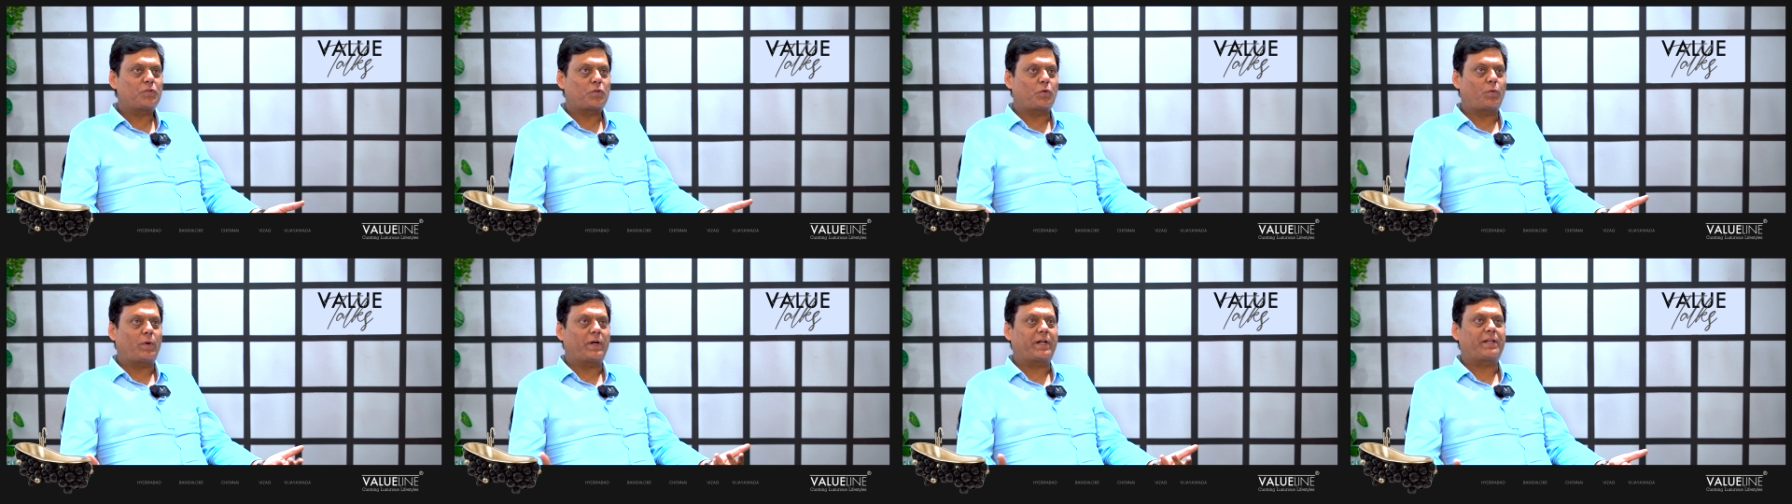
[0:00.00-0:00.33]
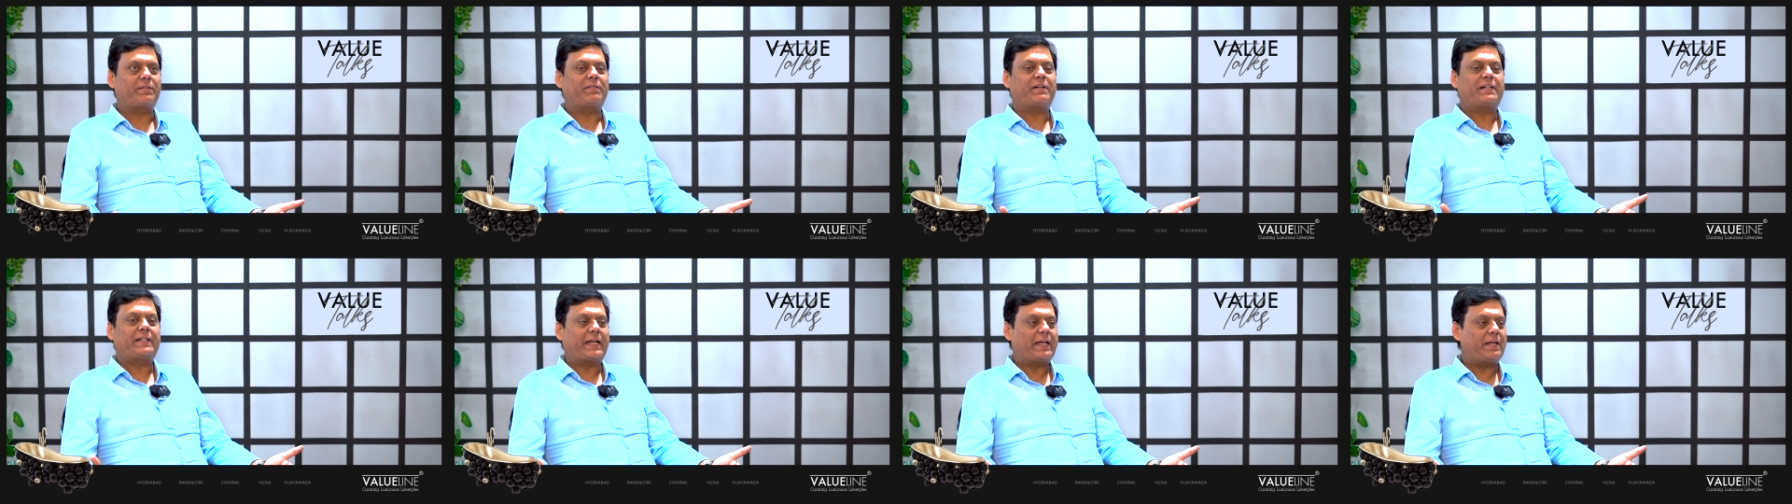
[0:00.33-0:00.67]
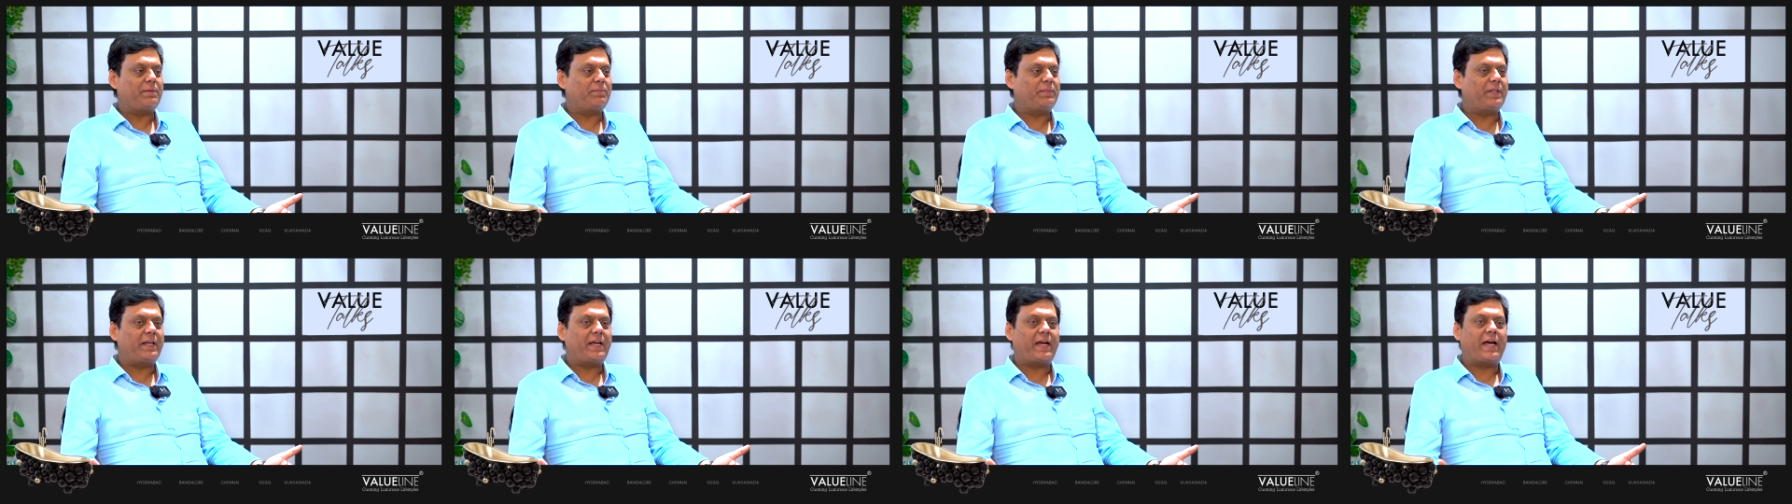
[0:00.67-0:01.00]
So whatever
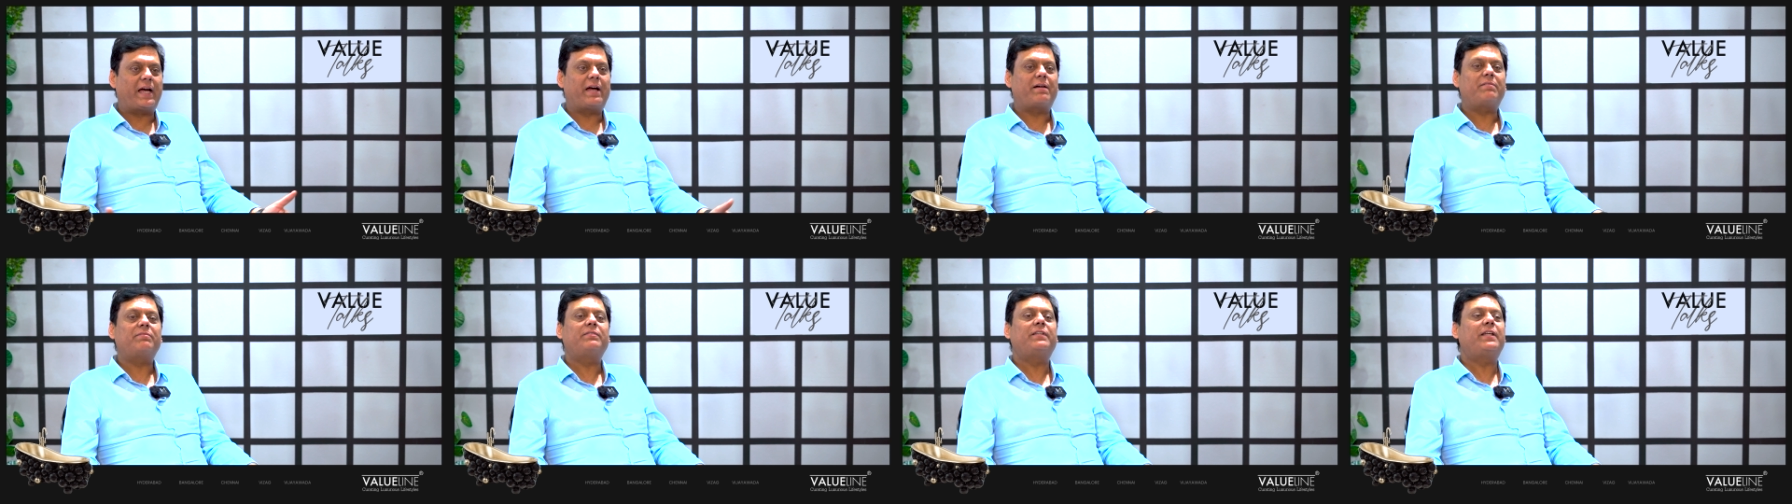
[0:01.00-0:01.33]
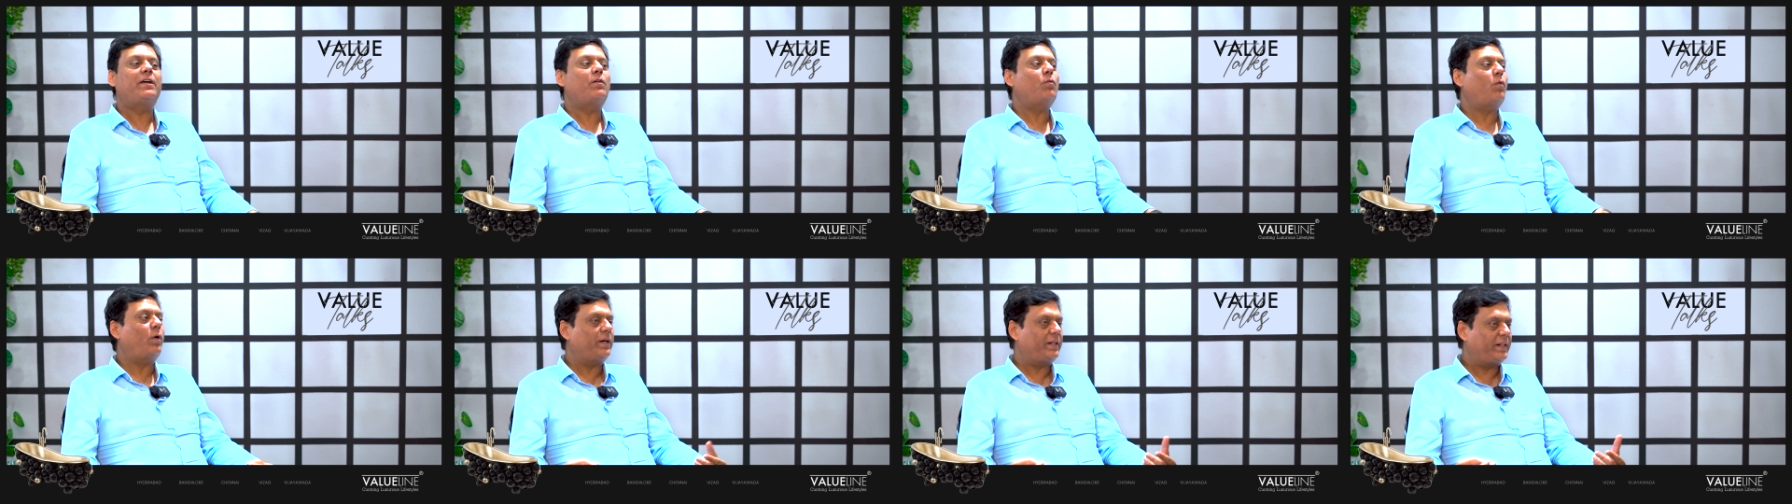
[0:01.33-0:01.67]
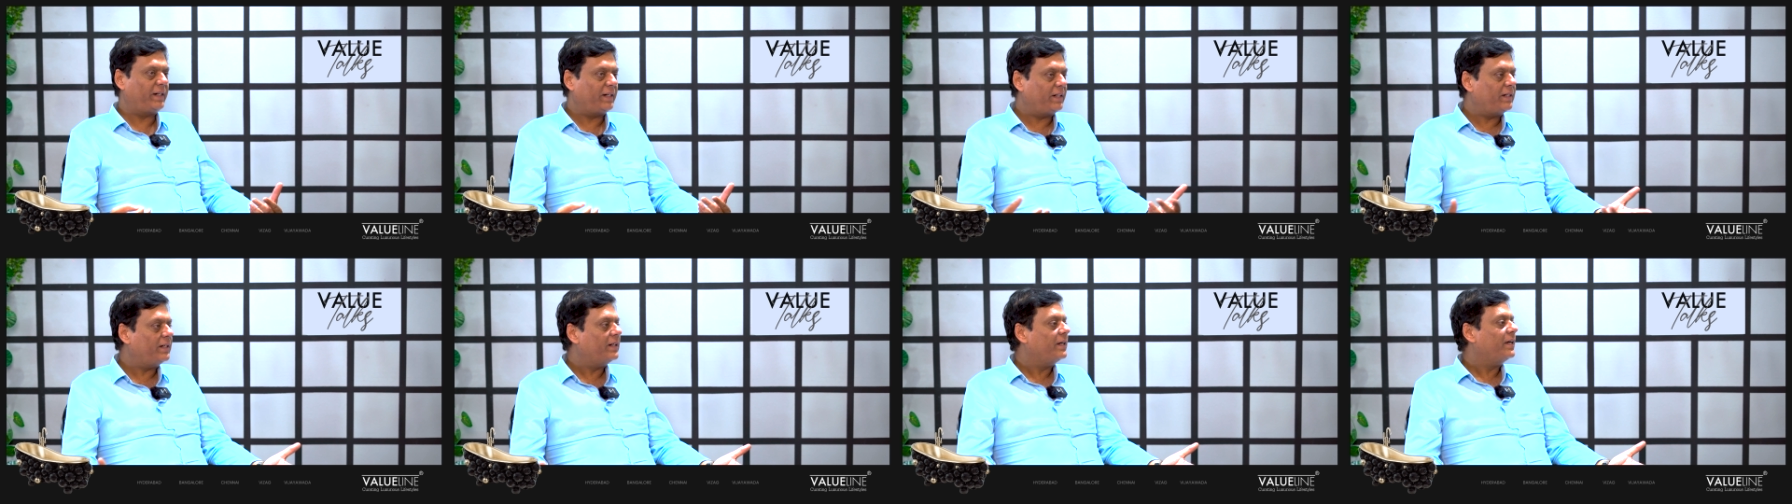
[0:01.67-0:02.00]
time they have, they
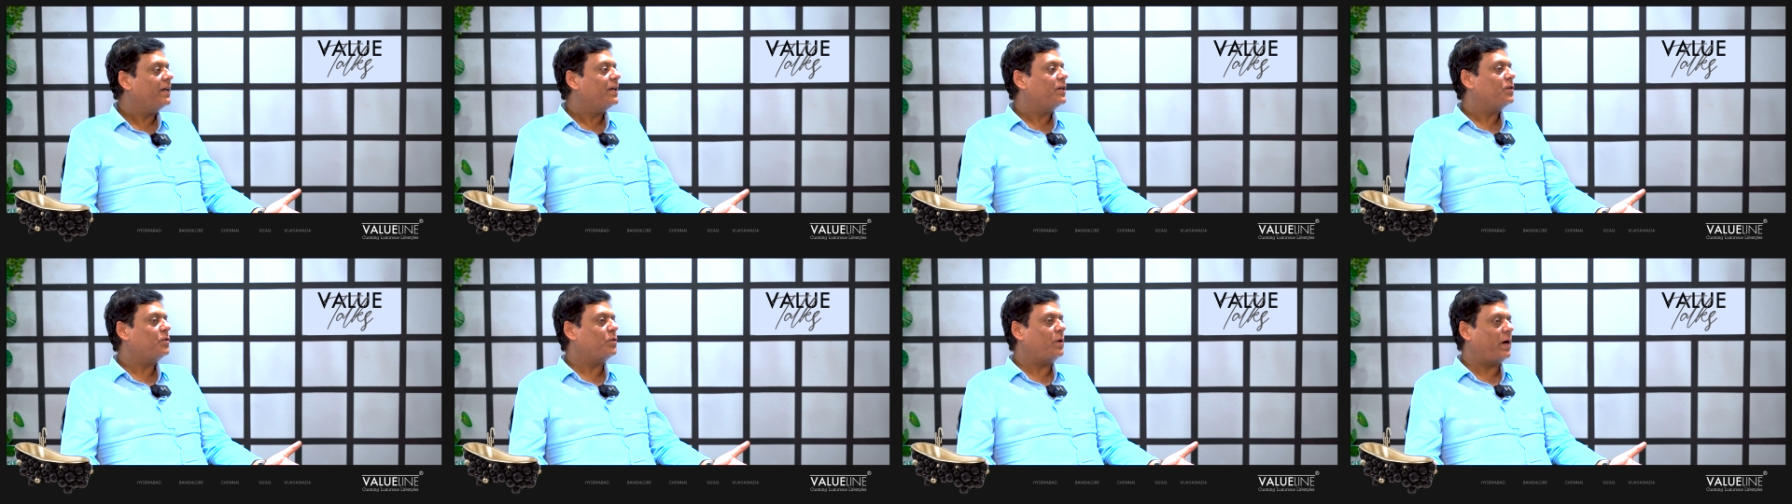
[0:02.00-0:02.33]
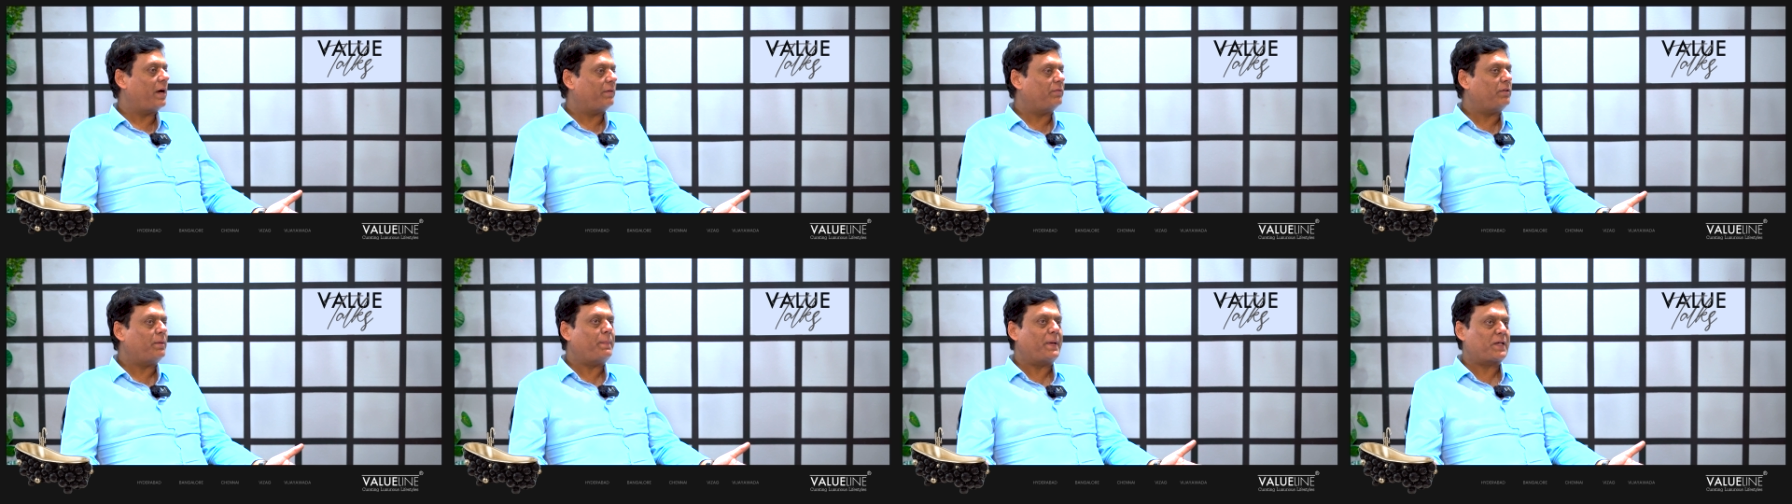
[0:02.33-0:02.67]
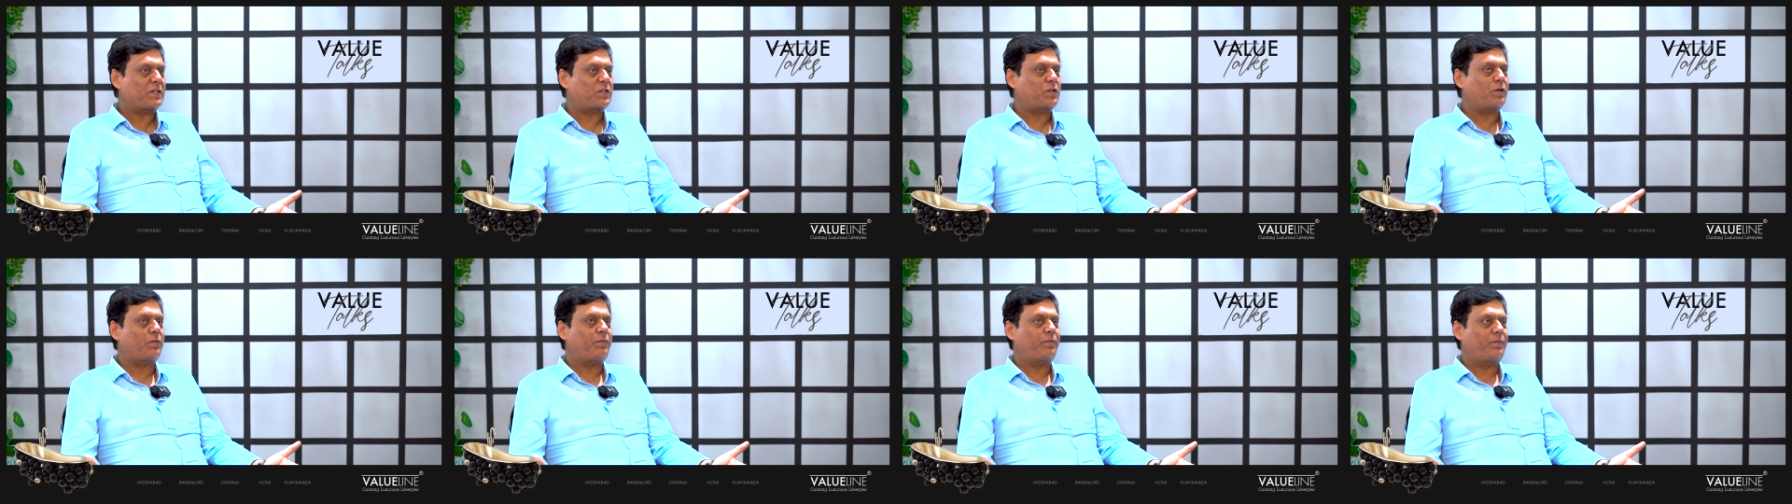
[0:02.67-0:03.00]
wanted to have the best